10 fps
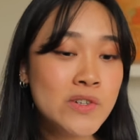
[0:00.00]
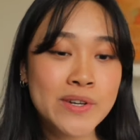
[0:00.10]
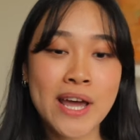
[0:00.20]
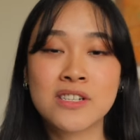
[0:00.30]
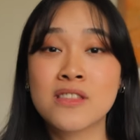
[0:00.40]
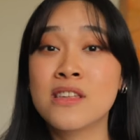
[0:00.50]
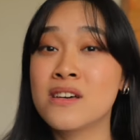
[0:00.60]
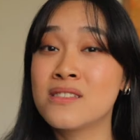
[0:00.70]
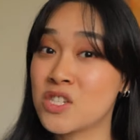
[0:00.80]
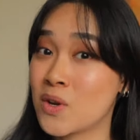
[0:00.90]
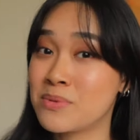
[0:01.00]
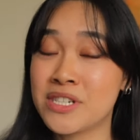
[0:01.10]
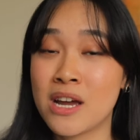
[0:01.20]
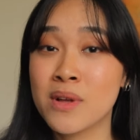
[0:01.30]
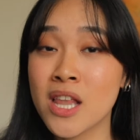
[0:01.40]
go down to the description
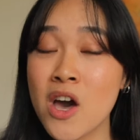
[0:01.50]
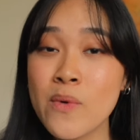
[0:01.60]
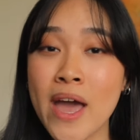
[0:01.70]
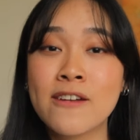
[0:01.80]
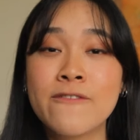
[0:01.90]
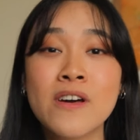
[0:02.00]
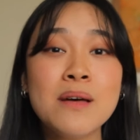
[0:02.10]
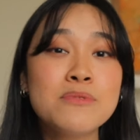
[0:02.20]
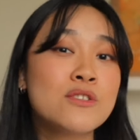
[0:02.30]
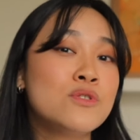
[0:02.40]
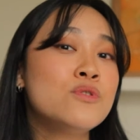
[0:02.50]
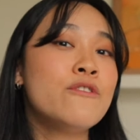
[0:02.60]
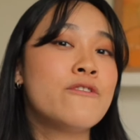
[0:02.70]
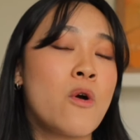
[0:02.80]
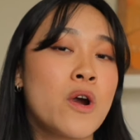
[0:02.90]
down below and fill out the Google
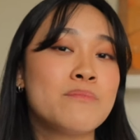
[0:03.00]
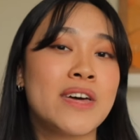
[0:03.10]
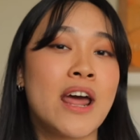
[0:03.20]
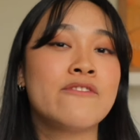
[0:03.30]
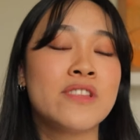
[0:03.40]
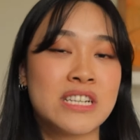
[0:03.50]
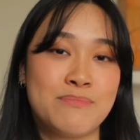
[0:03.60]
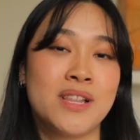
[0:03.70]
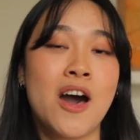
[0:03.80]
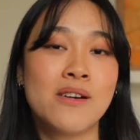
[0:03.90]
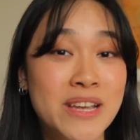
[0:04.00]
form that I've linked below.